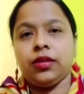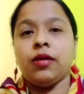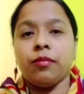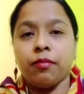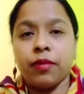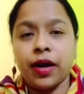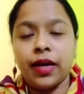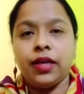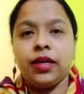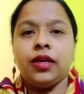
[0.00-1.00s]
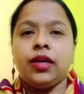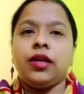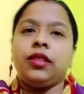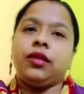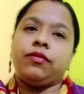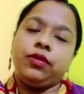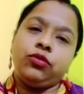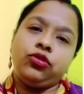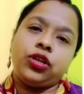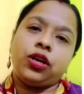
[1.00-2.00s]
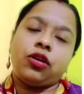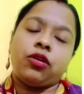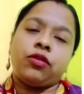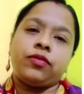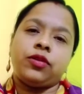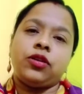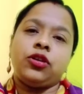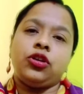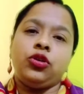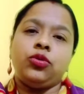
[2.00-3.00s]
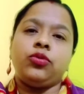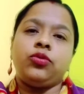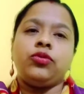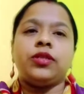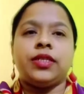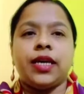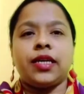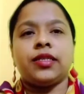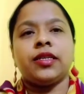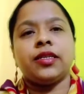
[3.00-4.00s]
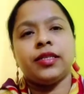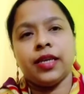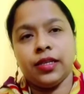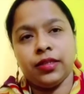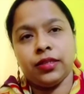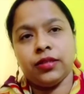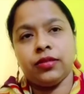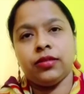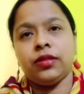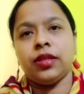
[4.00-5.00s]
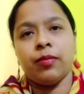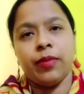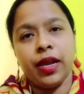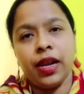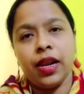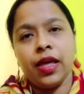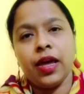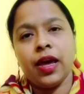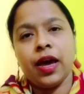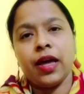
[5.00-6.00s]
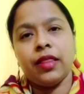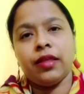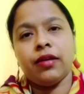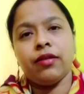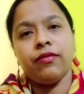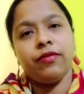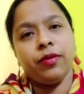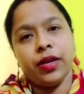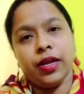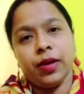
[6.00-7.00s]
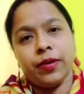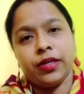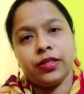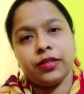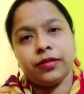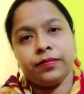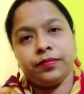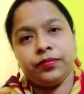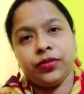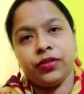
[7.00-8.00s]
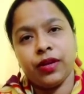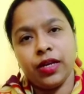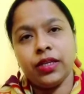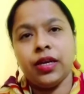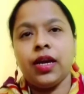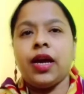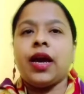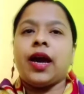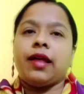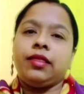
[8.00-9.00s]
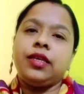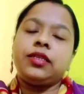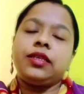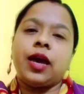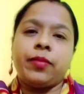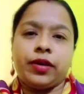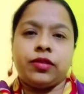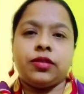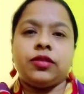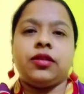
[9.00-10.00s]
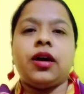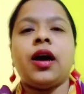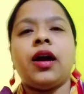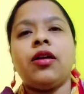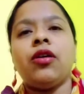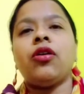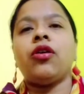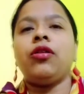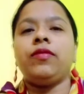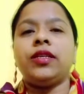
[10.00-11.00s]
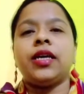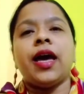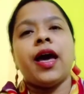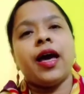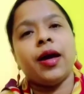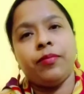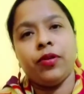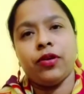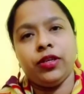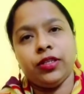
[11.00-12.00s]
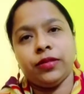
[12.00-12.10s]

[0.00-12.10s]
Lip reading: by the fusion of two sex cells, the male and the female gametes, right? And these gametes are always haploid.